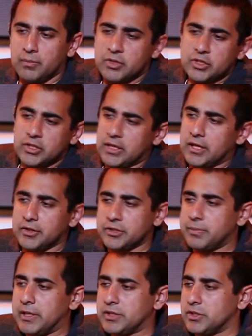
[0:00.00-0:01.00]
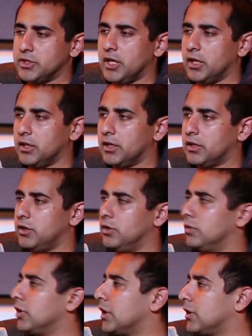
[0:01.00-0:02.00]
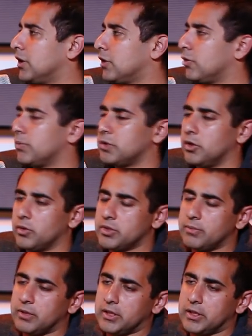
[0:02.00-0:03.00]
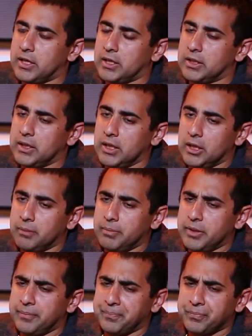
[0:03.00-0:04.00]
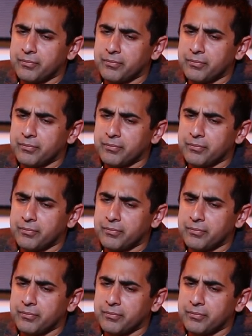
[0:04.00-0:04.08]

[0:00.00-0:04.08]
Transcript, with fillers: Just in the health space, it's not like crypto or something like that, but.